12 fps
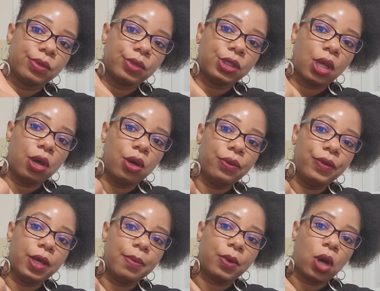So
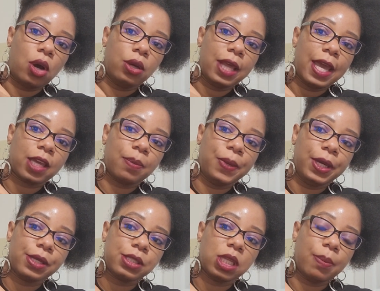the cognac
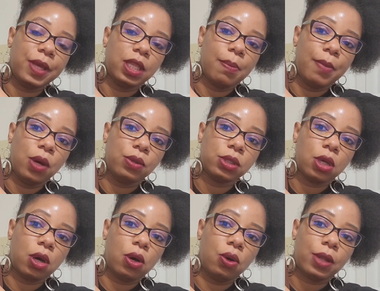appears to be the most
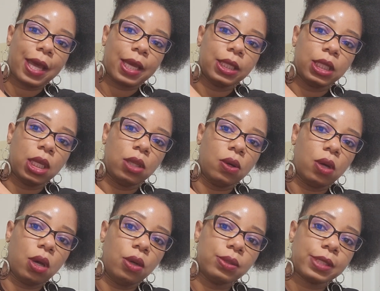gold, like a yellow
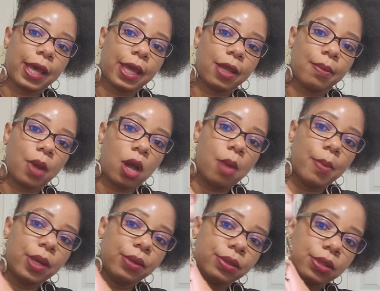gold type
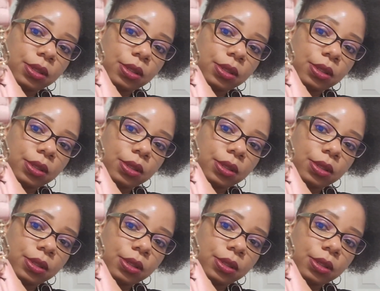almost.